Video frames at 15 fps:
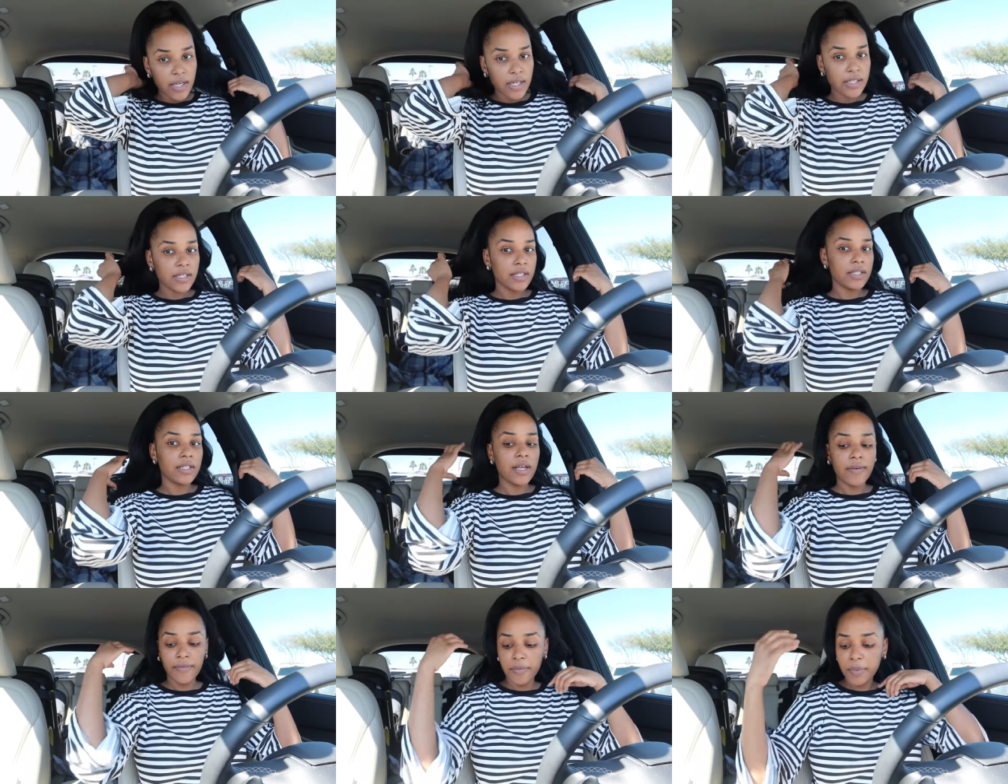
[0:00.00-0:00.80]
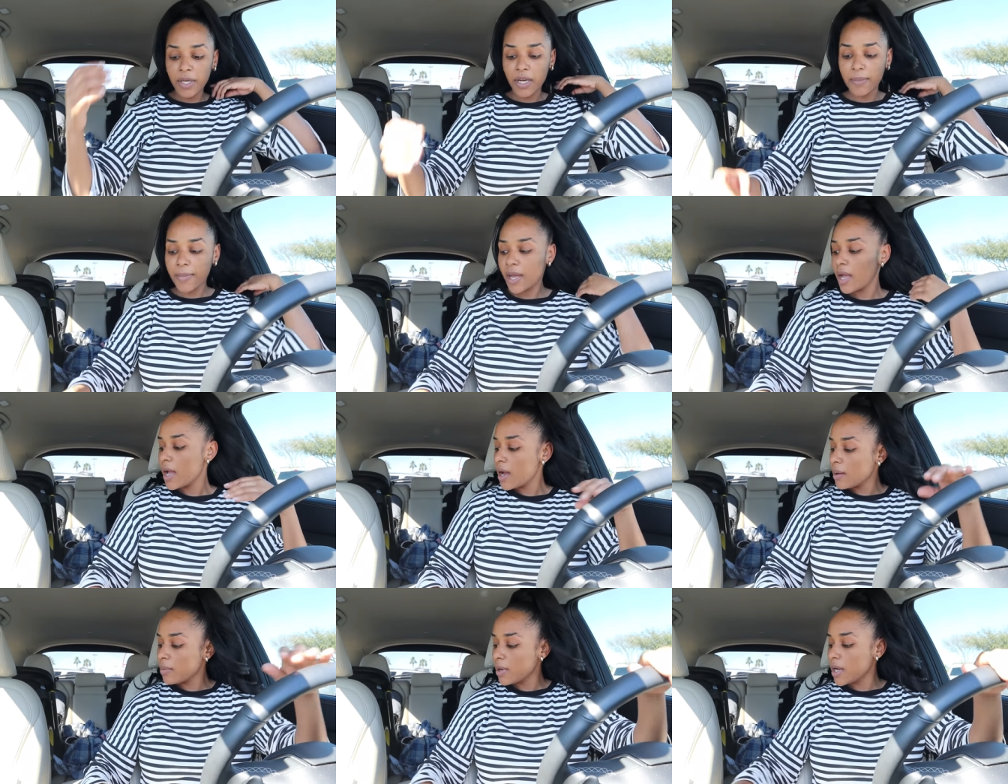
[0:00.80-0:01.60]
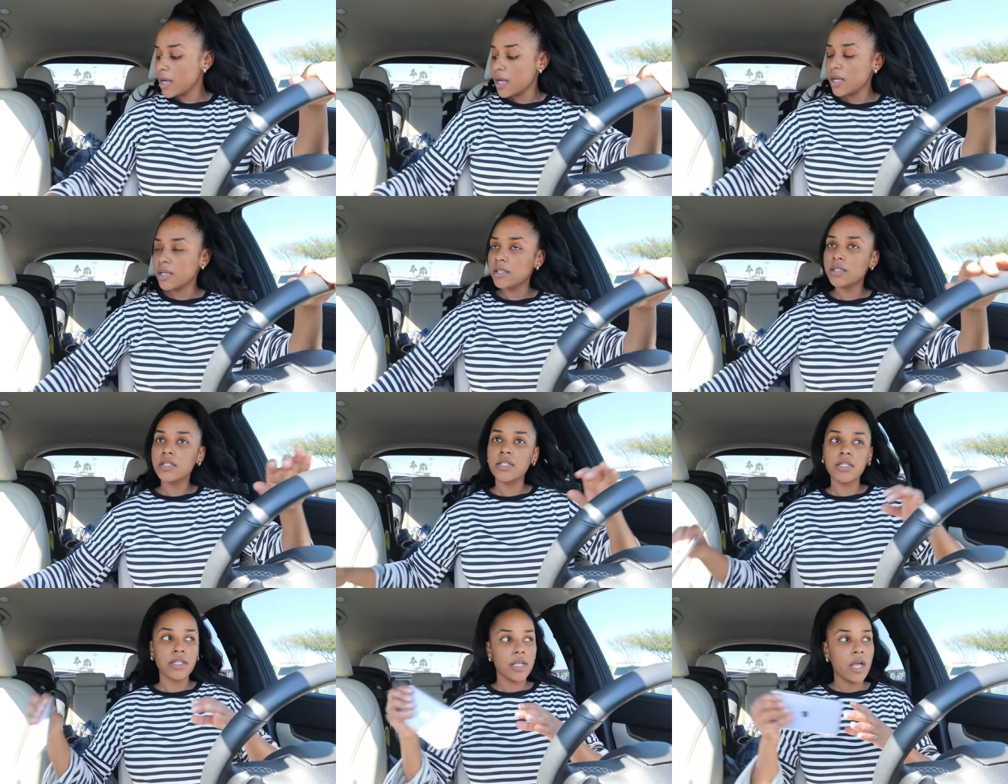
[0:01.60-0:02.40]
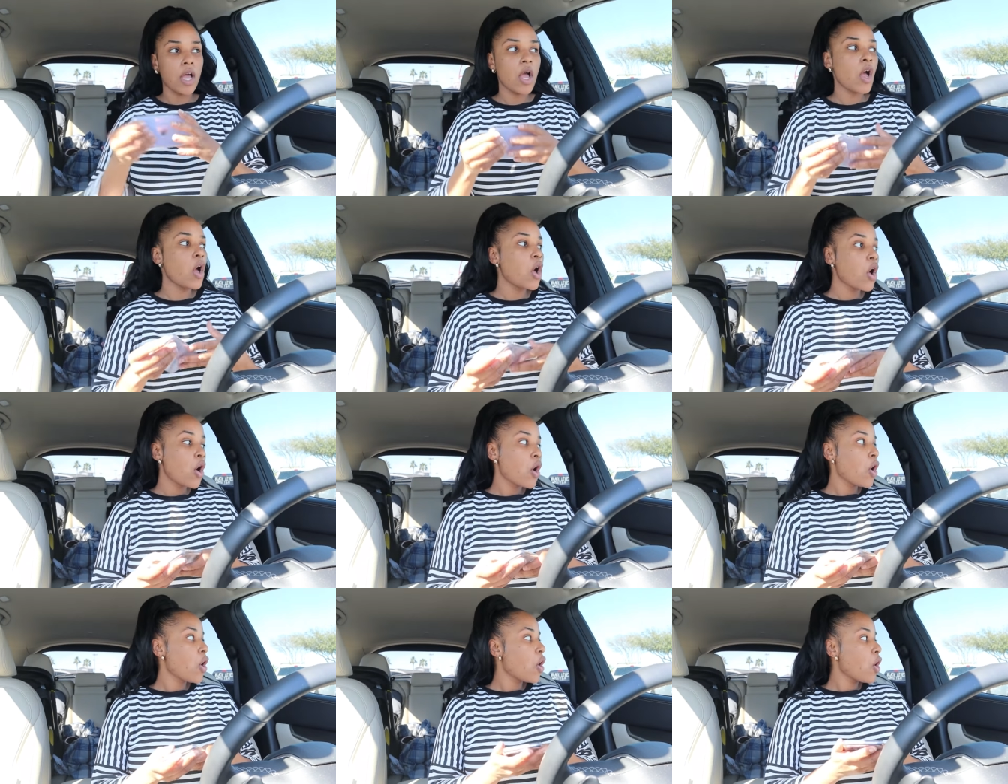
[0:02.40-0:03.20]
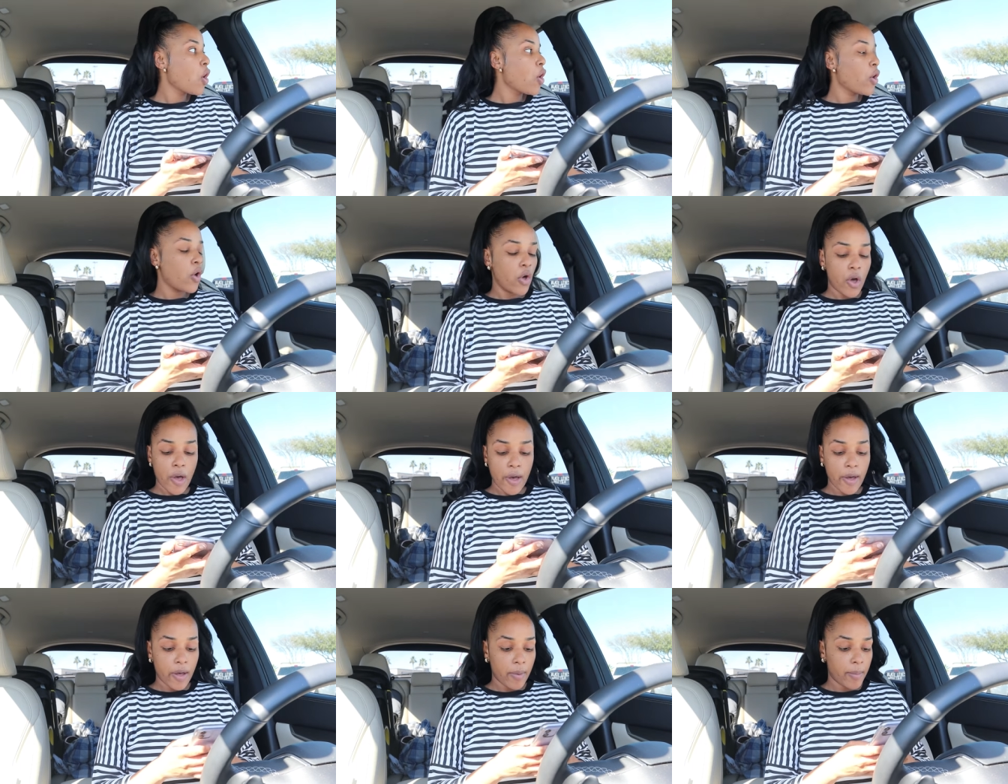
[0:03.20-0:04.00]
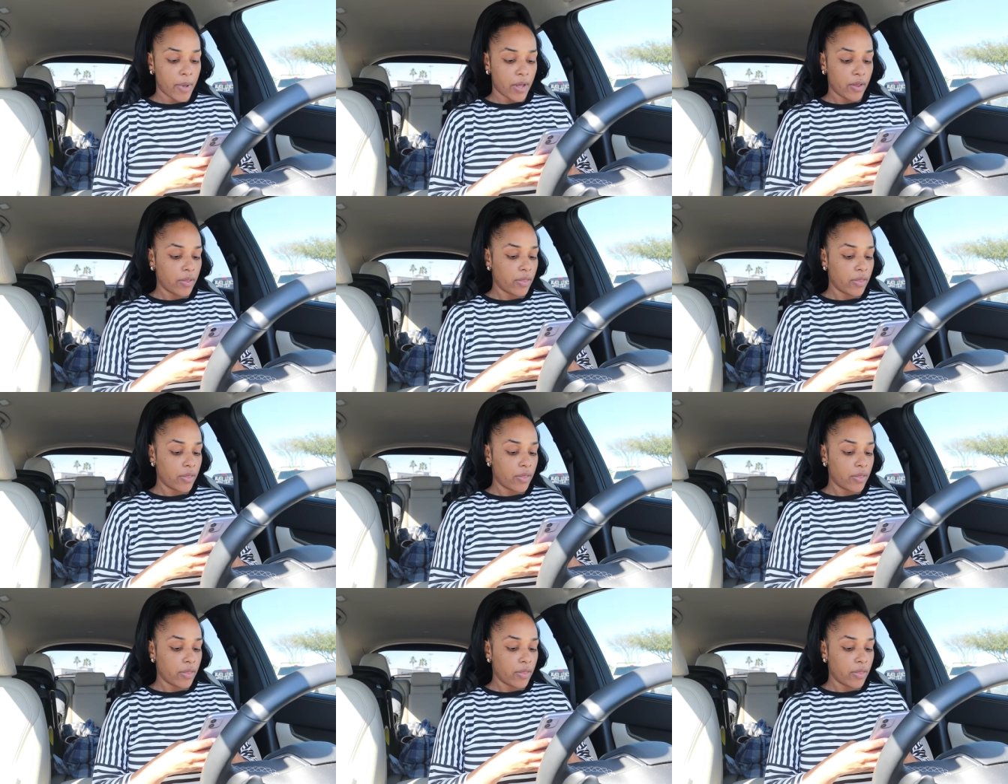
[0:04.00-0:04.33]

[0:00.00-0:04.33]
so I just left from getting my eyebrows um